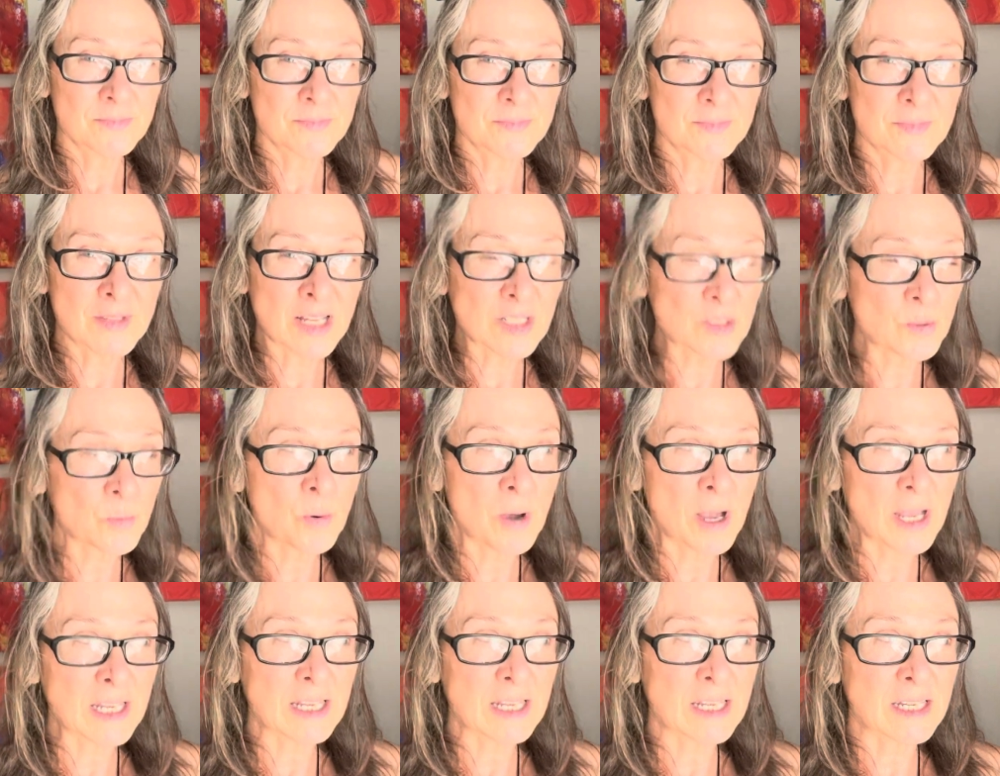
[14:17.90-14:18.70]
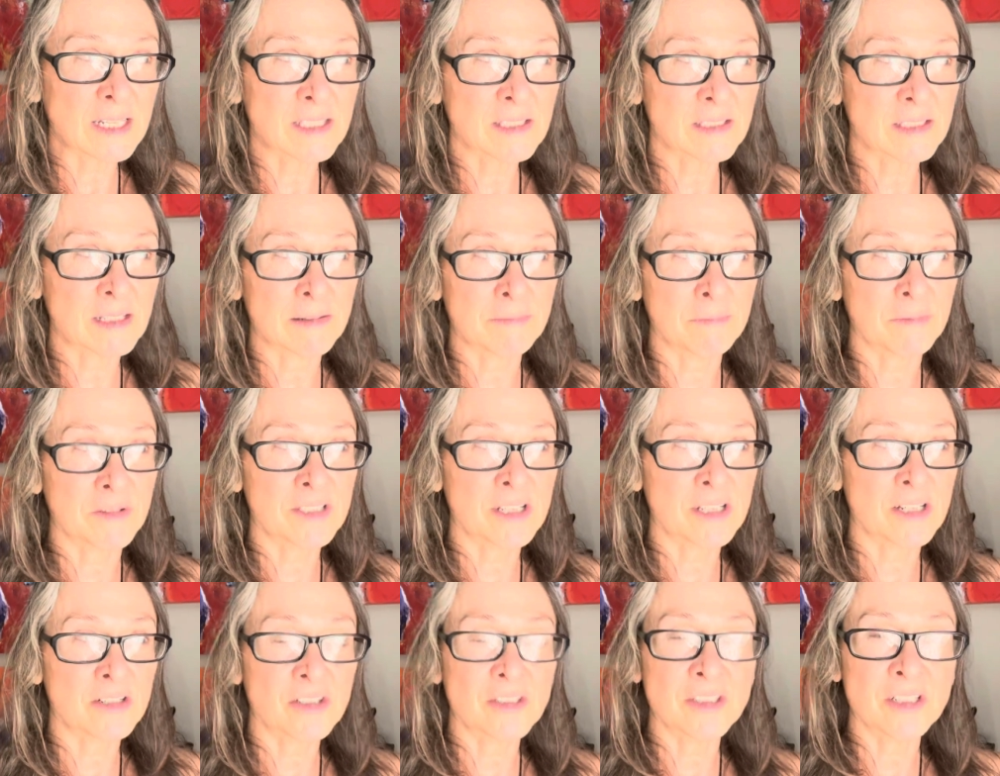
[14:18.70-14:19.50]
That's why it was
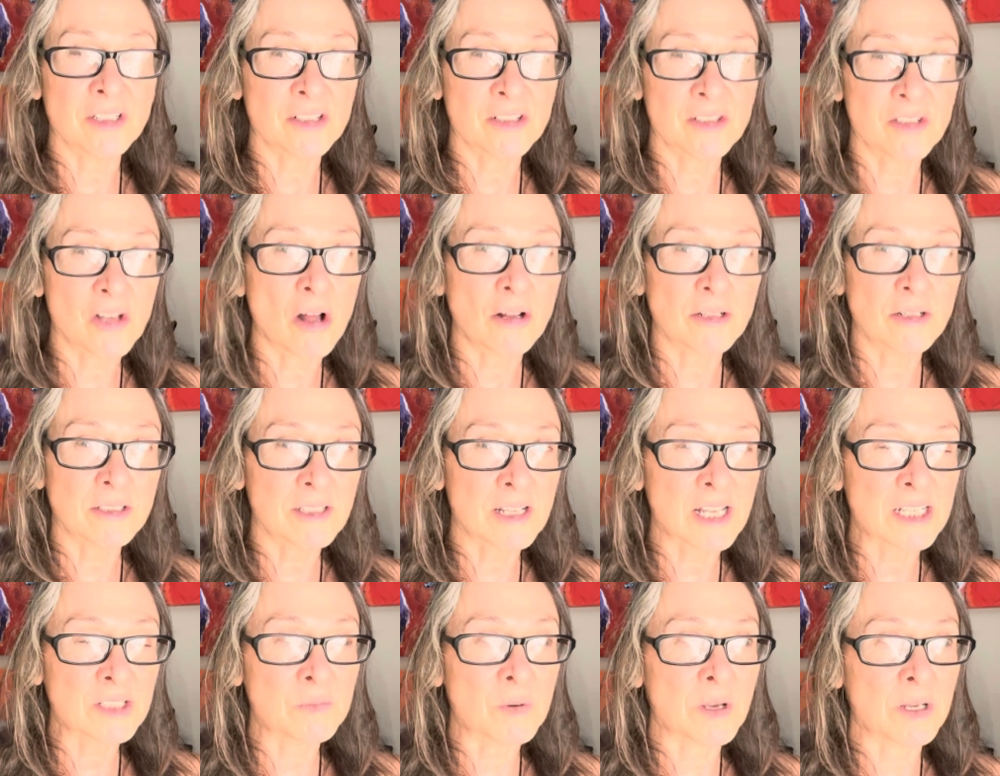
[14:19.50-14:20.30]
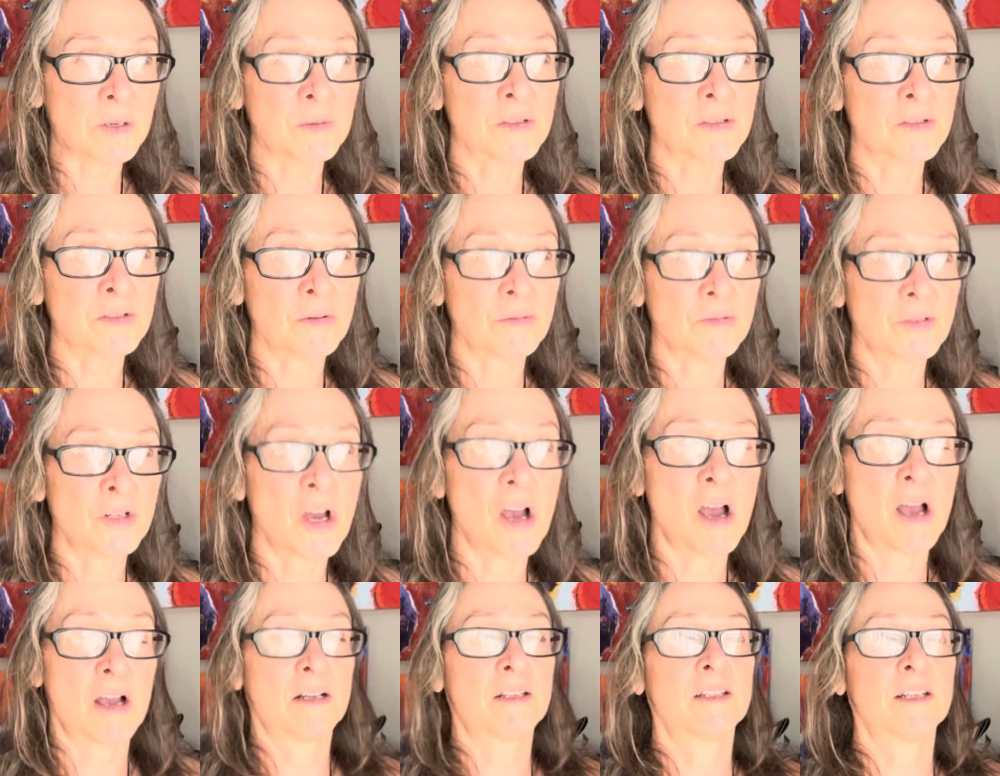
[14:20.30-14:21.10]
such an assault. That's why it was so
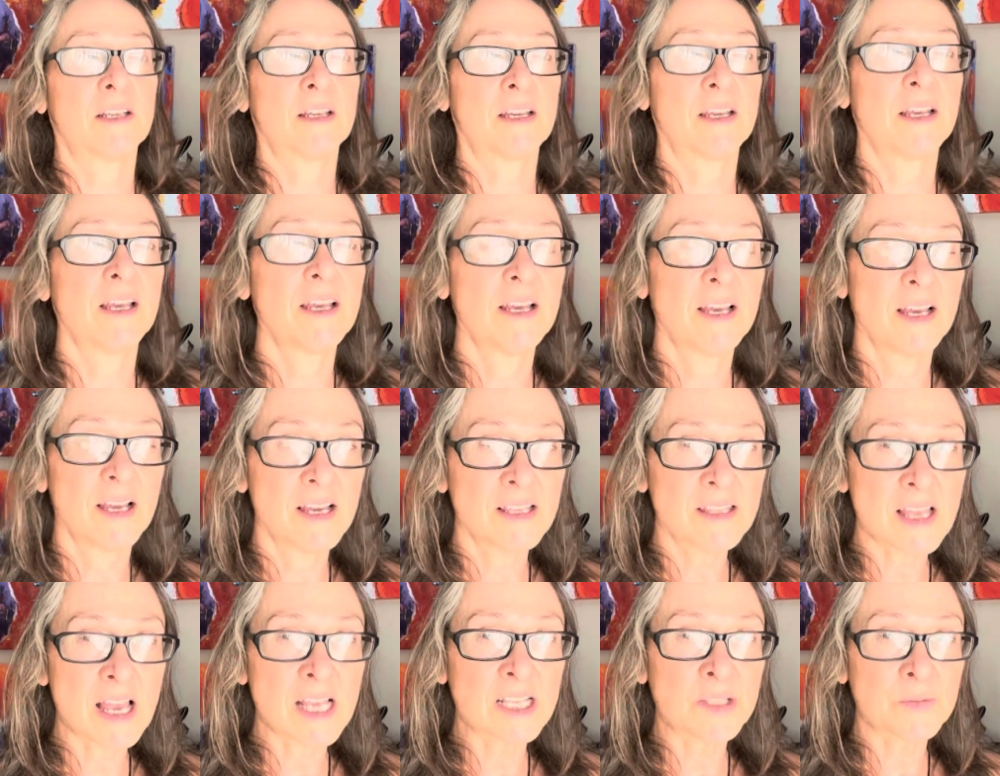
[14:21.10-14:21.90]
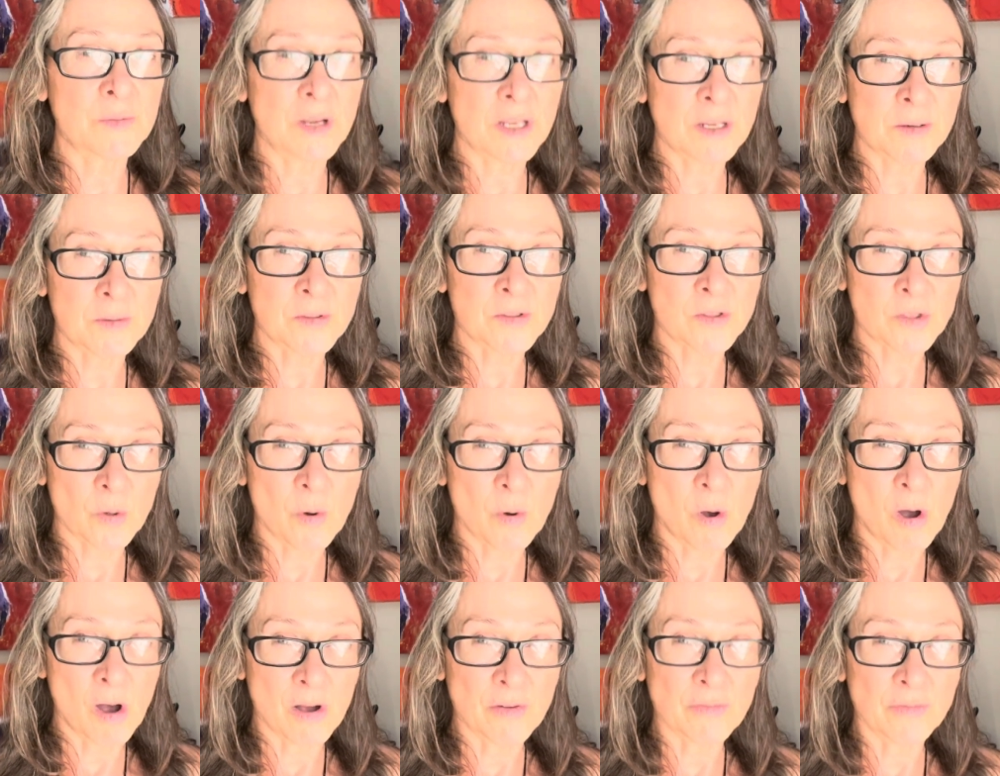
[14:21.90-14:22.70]
toxic. That's why it was so
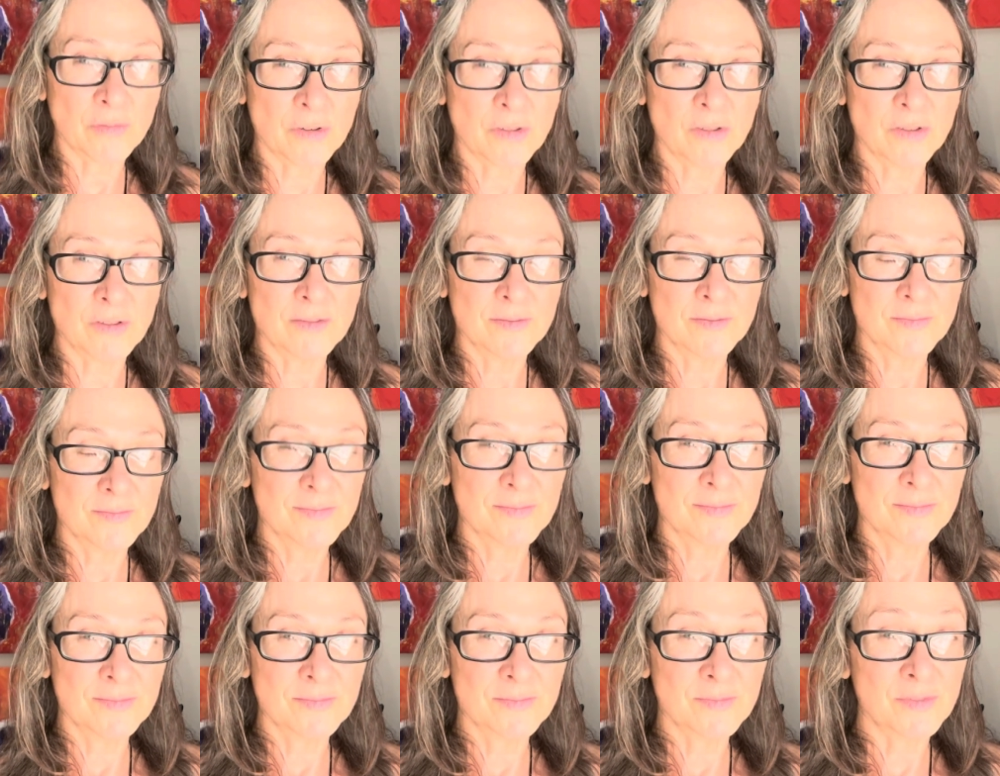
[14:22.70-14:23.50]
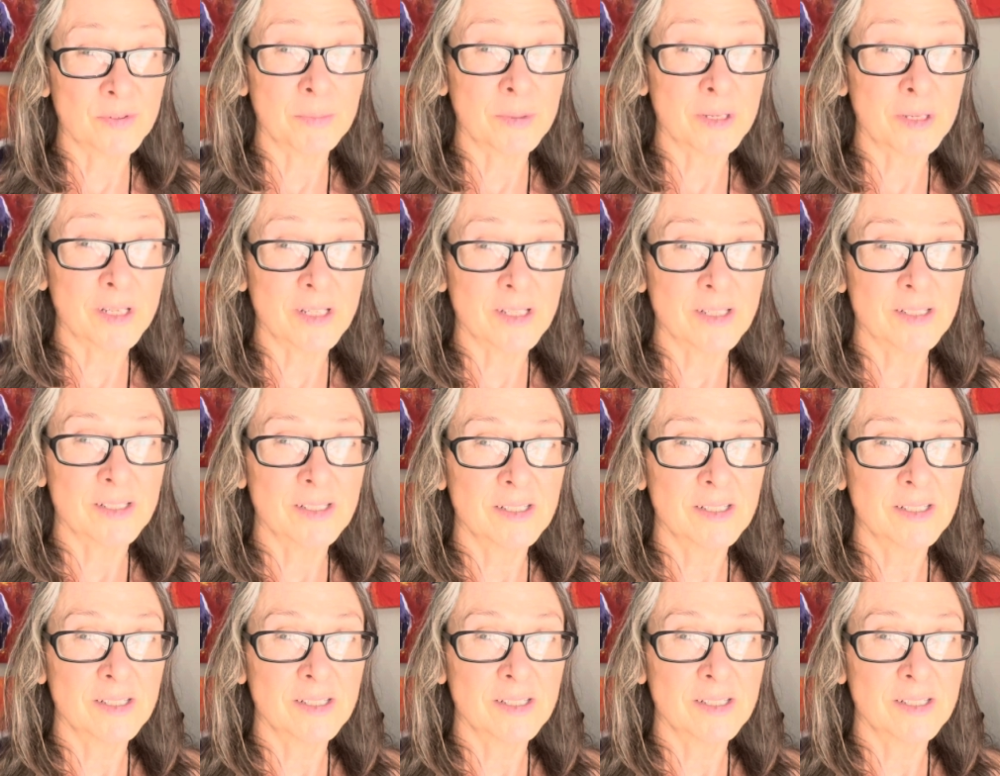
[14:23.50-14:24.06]
awful for me.